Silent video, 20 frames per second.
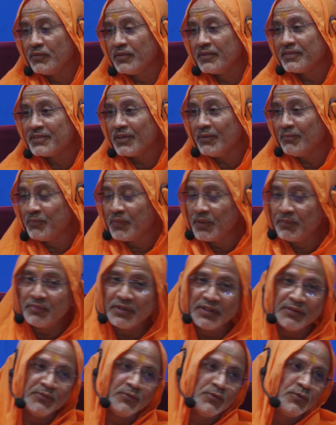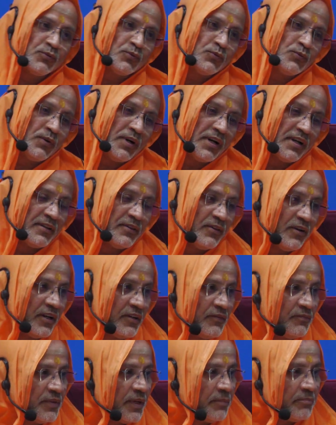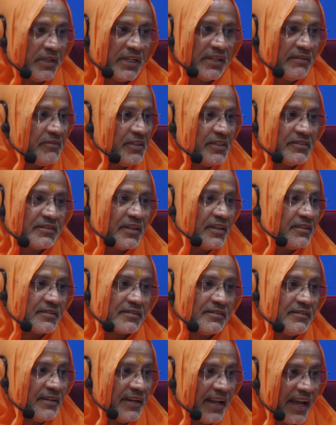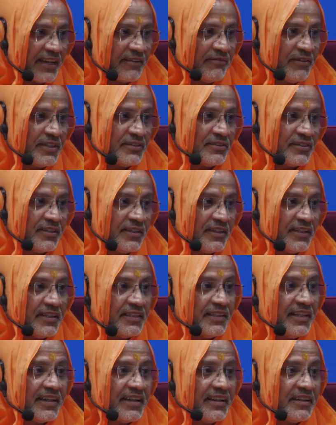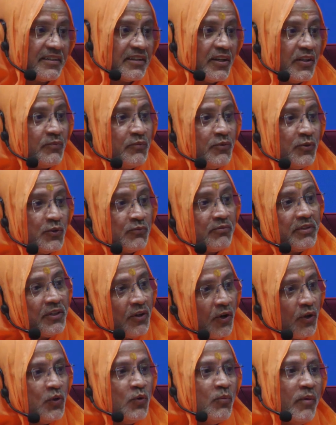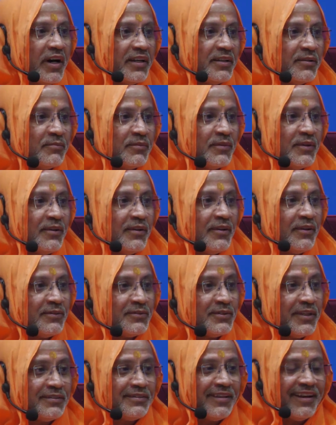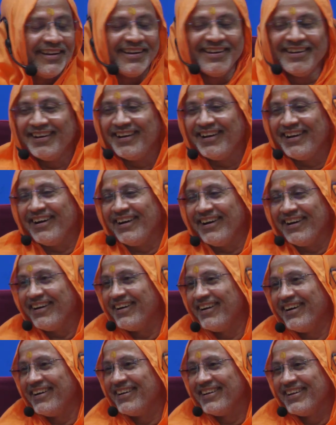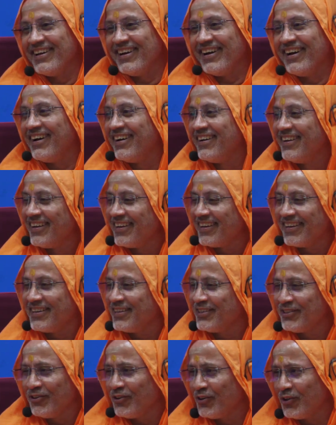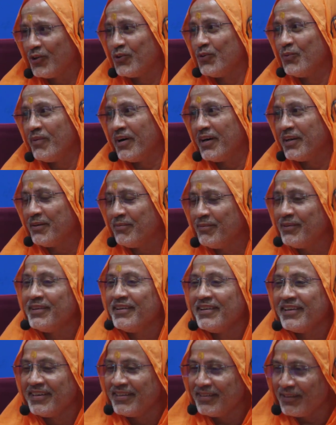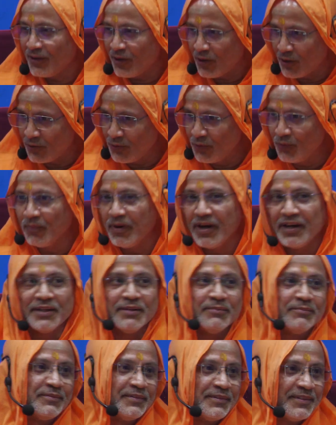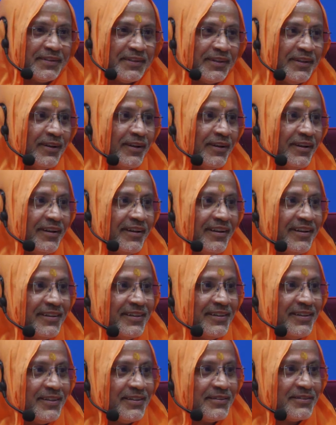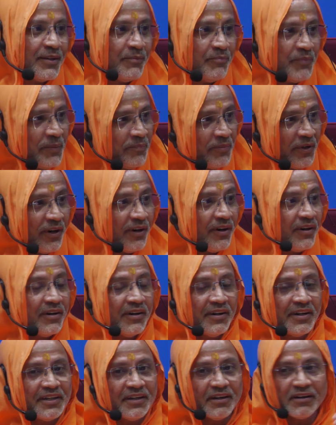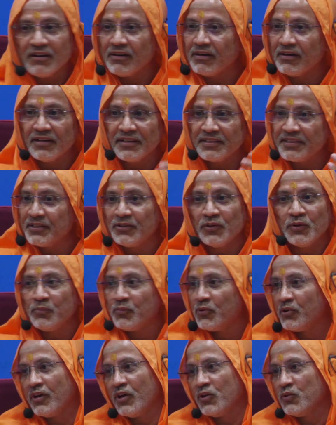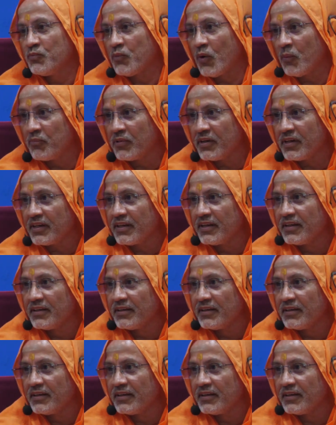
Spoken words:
Some people, those who are not familiar with Sanskrit language, they get confused with Hanumanam. It is not Anumanam, it is Anumanam. Some people, and ha, they don't pronounce properly.